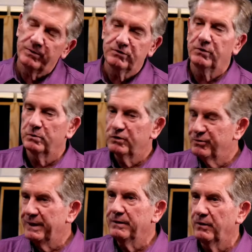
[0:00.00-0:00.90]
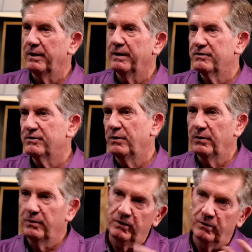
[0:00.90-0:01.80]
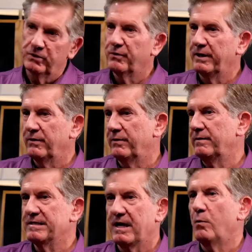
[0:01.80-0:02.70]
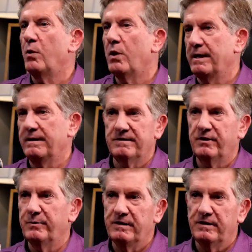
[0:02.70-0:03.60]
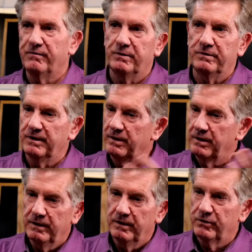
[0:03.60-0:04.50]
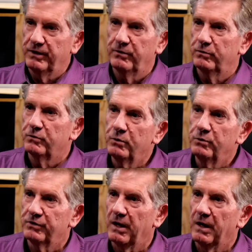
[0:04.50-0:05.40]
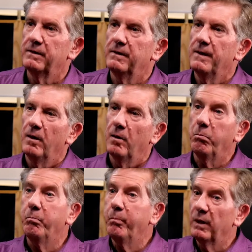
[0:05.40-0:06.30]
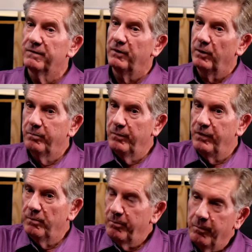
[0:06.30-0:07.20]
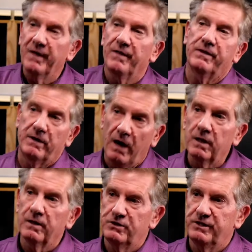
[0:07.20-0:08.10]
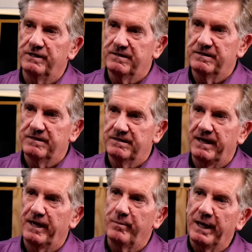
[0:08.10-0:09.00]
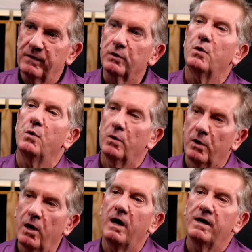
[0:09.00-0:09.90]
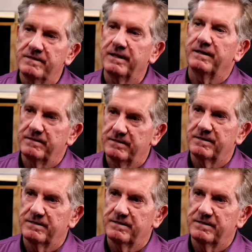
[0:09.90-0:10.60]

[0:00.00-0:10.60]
own spin on it. So, a trainer in Taiwan is going to be different than a trainer in Tucson, but the methodology is the same and the core content is the same.